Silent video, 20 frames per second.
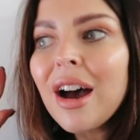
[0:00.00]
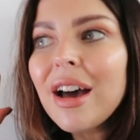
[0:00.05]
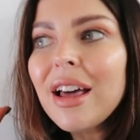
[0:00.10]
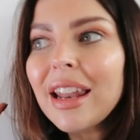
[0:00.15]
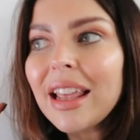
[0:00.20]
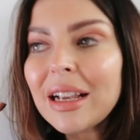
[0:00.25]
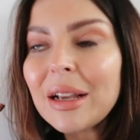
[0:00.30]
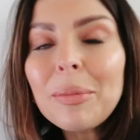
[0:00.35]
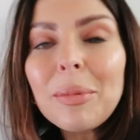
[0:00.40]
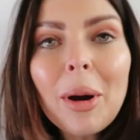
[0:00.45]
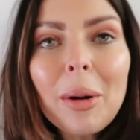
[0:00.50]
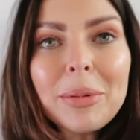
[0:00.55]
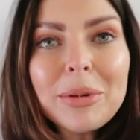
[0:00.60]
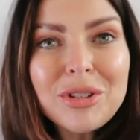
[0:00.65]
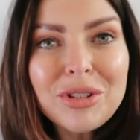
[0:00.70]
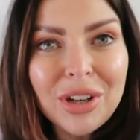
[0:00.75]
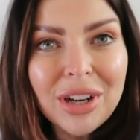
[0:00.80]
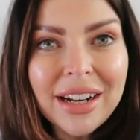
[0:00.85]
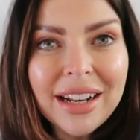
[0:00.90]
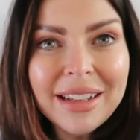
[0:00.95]
like a proper
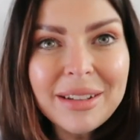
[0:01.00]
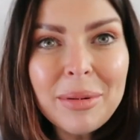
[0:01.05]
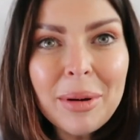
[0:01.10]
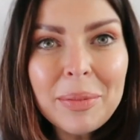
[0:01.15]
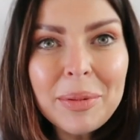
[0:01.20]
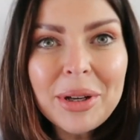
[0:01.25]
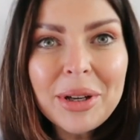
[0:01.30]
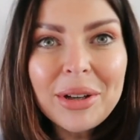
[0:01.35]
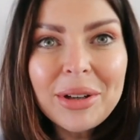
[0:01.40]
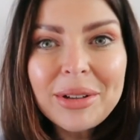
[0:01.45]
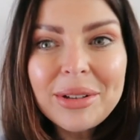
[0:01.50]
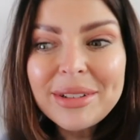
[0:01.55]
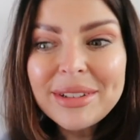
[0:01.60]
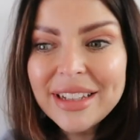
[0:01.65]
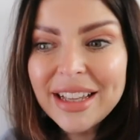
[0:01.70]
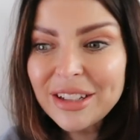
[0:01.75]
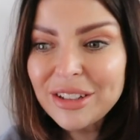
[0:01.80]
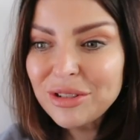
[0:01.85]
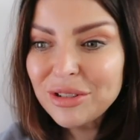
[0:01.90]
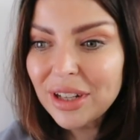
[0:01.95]
drink, like a proper girl's
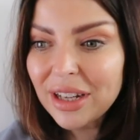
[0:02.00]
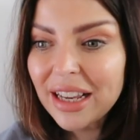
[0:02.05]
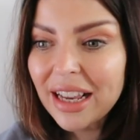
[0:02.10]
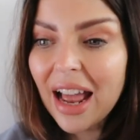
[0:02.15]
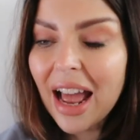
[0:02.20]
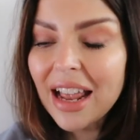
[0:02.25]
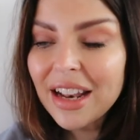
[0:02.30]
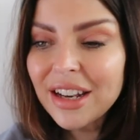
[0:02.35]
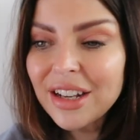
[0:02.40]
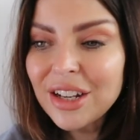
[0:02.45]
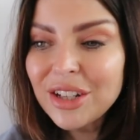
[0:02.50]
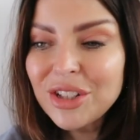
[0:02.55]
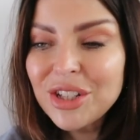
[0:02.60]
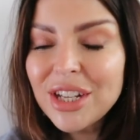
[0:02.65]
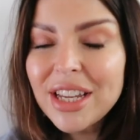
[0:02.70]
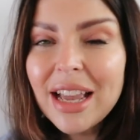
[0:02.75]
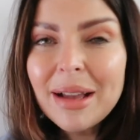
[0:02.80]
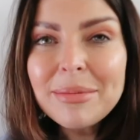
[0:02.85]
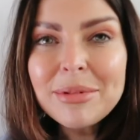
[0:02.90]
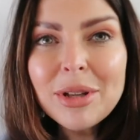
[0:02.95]
like drink. And
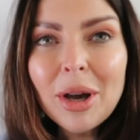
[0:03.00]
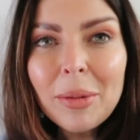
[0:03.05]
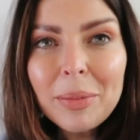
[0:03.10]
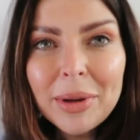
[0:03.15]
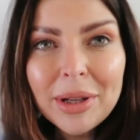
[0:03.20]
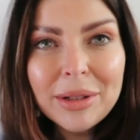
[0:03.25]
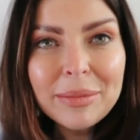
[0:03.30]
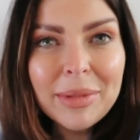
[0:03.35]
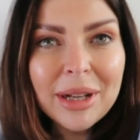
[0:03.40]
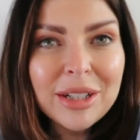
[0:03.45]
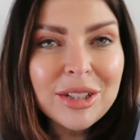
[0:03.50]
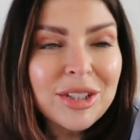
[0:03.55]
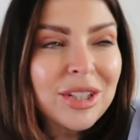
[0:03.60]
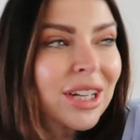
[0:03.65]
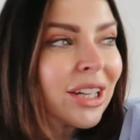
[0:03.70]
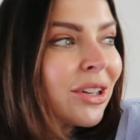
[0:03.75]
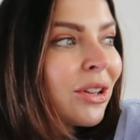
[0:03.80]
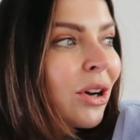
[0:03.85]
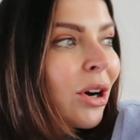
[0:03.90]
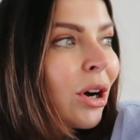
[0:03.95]
she kept topping my
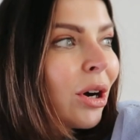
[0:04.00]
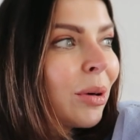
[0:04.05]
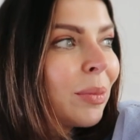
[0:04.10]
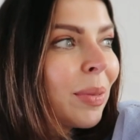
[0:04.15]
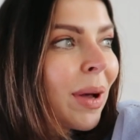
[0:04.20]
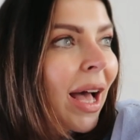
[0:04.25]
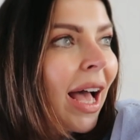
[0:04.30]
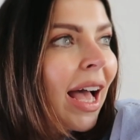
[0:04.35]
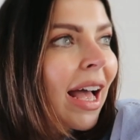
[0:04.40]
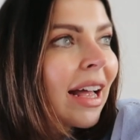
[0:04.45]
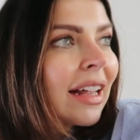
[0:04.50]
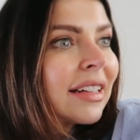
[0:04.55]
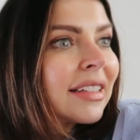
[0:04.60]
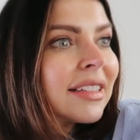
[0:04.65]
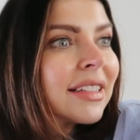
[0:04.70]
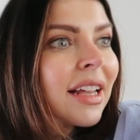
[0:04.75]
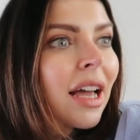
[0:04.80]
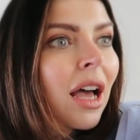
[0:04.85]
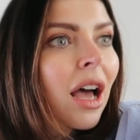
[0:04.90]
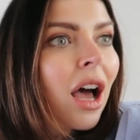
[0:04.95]
gin up,
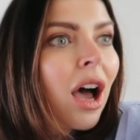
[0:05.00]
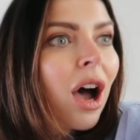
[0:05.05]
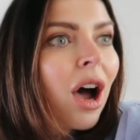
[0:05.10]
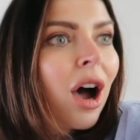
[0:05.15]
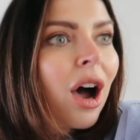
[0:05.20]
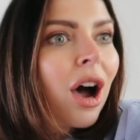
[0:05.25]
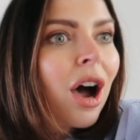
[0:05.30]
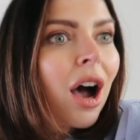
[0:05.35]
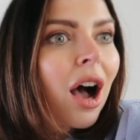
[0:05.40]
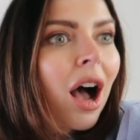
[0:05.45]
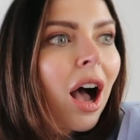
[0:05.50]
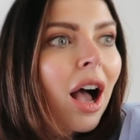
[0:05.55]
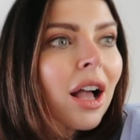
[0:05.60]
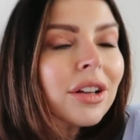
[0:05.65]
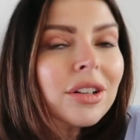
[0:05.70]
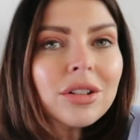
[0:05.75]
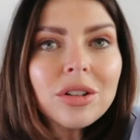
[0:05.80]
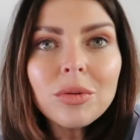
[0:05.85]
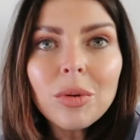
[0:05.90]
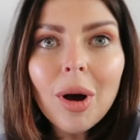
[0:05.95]
and
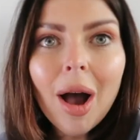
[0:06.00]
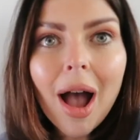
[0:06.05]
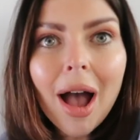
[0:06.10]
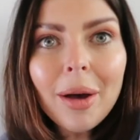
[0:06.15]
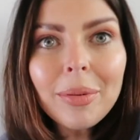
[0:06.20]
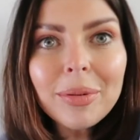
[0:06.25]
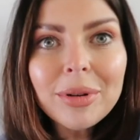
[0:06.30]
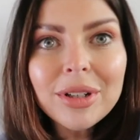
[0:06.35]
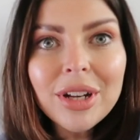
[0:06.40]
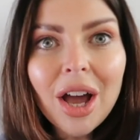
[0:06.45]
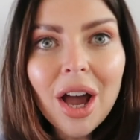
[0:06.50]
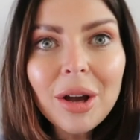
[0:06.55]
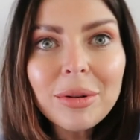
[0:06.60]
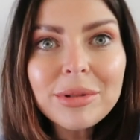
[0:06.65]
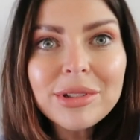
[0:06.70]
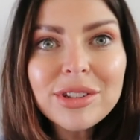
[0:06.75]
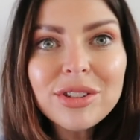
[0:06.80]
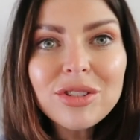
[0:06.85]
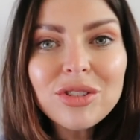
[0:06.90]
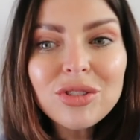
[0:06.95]
I don't know what happened. I
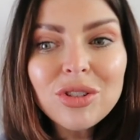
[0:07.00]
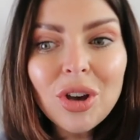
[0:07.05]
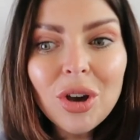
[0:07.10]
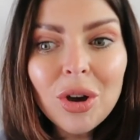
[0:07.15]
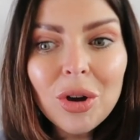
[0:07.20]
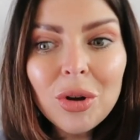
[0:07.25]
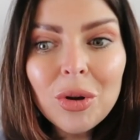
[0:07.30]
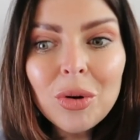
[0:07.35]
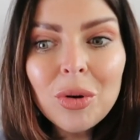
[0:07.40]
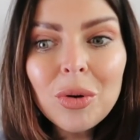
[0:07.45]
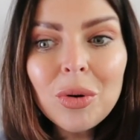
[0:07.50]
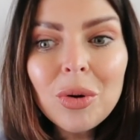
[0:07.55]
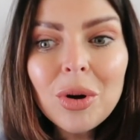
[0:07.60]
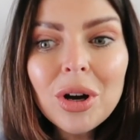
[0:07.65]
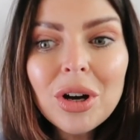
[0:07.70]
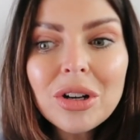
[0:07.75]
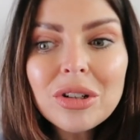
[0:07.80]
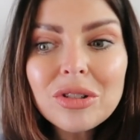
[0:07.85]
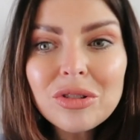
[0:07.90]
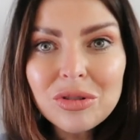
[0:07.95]
was so
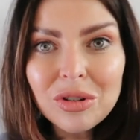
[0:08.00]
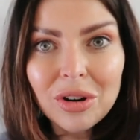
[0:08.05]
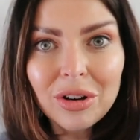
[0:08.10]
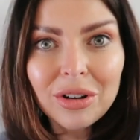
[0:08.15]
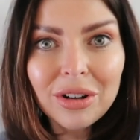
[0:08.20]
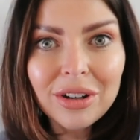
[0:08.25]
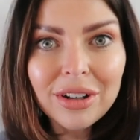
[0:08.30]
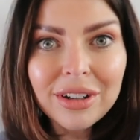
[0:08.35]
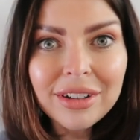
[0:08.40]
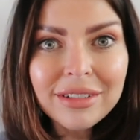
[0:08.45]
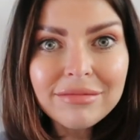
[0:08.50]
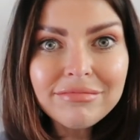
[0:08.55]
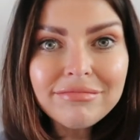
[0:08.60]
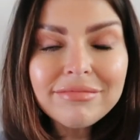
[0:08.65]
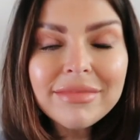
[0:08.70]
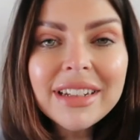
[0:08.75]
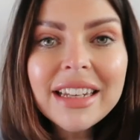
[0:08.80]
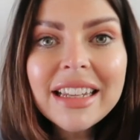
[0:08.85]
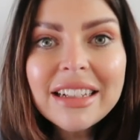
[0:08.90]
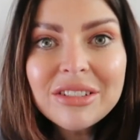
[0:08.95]
drunk,
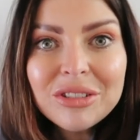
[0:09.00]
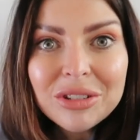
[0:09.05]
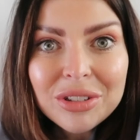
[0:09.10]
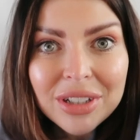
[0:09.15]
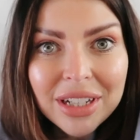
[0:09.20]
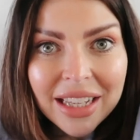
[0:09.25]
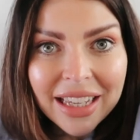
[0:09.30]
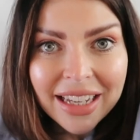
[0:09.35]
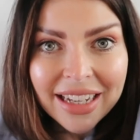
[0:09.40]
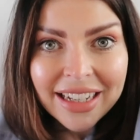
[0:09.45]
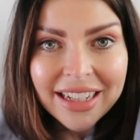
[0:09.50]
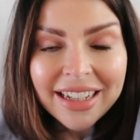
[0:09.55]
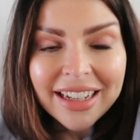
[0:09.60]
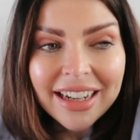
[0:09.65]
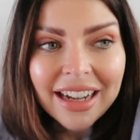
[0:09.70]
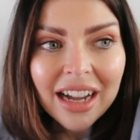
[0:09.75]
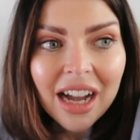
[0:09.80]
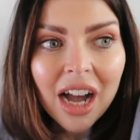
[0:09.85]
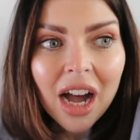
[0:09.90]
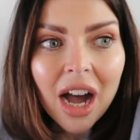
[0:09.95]
literally.
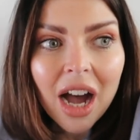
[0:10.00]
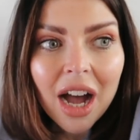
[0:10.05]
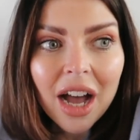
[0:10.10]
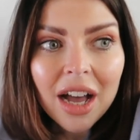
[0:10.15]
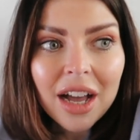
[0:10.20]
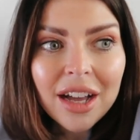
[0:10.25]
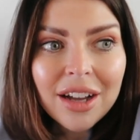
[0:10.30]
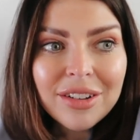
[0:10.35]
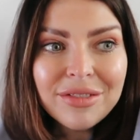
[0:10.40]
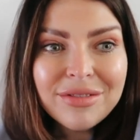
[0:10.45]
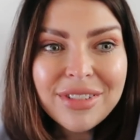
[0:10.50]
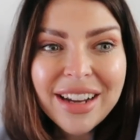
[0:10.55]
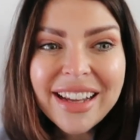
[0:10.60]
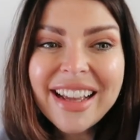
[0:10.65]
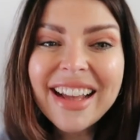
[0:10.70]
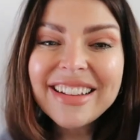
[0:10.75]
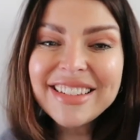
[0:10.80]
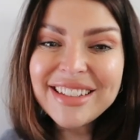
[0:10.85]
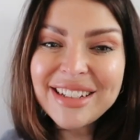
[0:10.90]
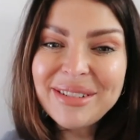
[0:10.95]

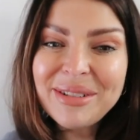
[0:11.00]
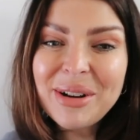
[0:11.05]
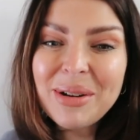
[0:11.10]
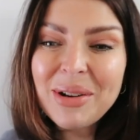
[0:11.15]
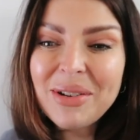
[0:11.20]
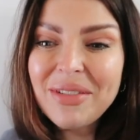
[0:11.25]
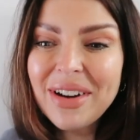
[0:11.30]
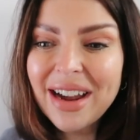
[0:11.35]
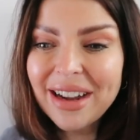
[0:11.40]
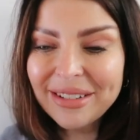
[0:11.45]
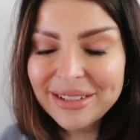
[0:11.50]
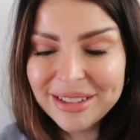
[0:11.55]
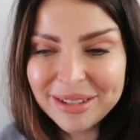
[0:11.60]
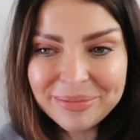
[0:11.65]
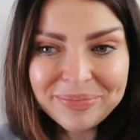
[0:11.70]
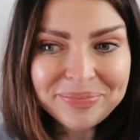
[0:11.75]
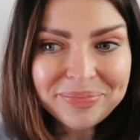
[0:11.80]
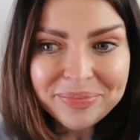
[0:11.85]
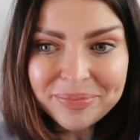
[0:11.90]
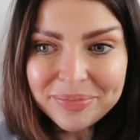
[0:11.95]
Rick ended up coming round
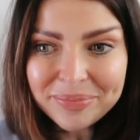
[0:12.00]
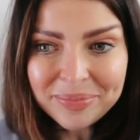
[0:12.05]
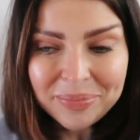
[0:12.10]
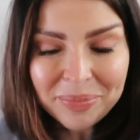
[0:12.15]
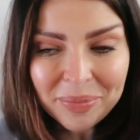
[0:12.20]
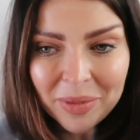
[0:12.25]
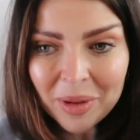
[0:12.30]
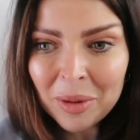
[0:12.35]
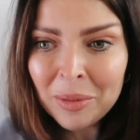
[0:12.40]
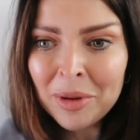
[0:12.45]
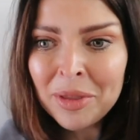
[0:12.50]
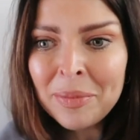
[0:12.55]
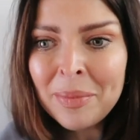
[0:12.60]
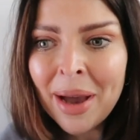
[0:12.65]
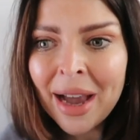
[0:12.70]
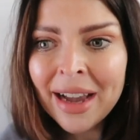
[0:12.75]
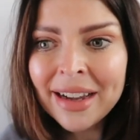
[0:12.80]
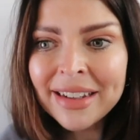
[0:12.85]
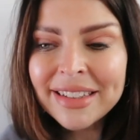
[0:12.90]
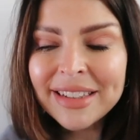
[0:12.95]
with
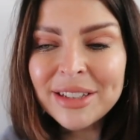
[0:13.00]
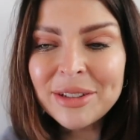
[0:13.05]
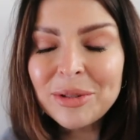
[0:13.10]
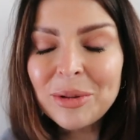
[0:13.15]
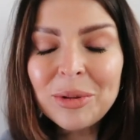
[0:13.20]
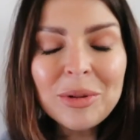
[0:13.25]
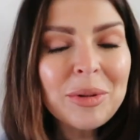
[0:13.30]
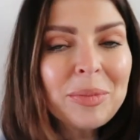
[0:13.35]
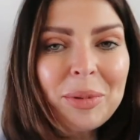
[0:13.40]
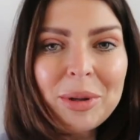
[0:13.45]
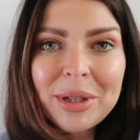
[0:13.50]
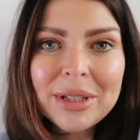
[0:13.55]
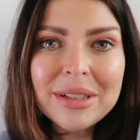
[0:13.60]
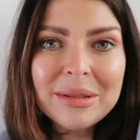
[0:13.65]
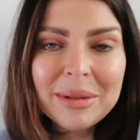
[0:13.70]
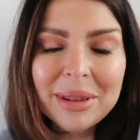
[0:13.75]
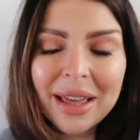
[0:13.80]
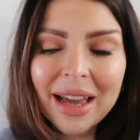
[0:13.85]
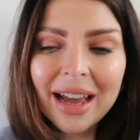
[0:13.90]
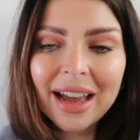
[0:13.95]
Max, because all the boys
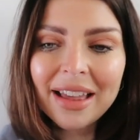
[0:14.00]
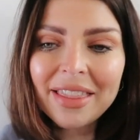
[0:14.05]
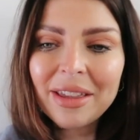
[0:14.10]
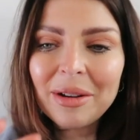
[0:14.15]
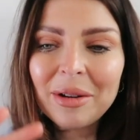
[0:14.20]
were there.